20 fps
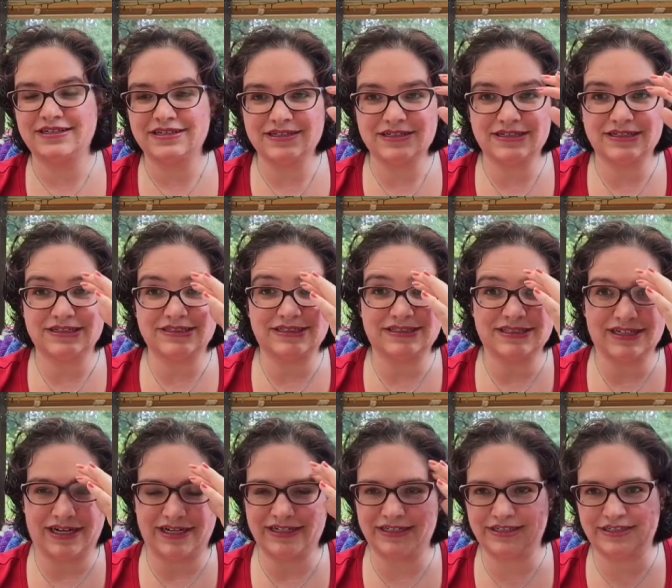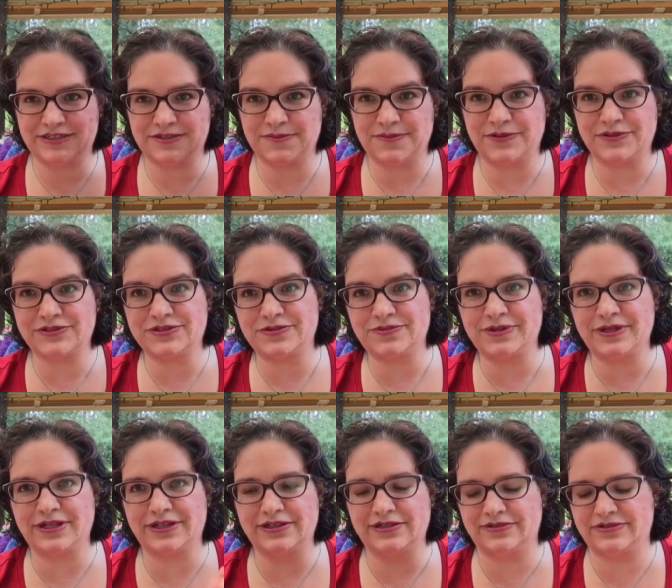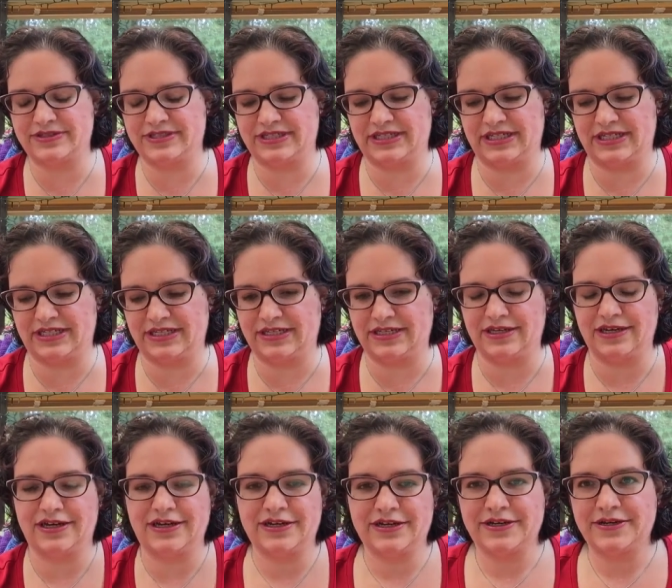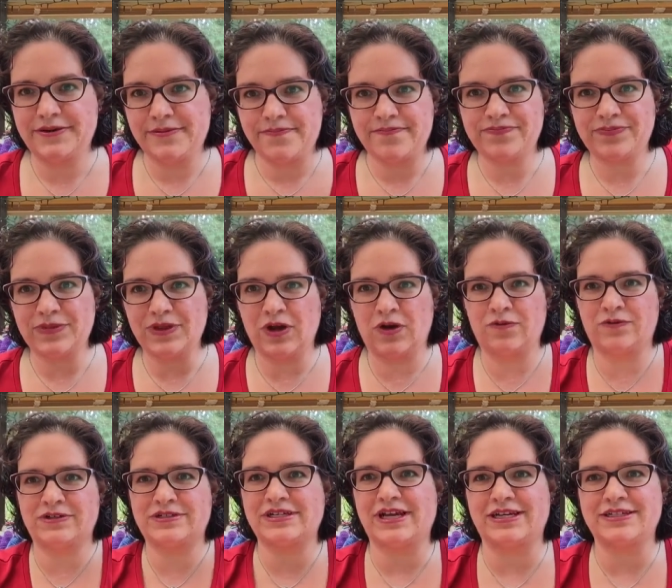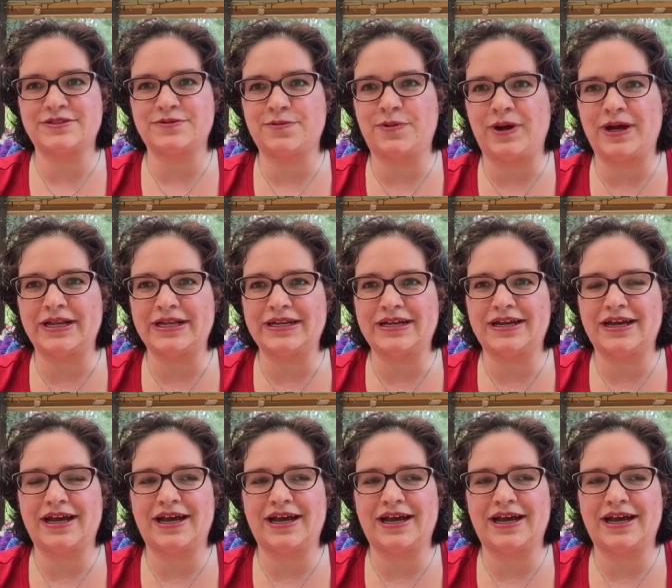because it's kind of just supposed to be a loosey, oversized one.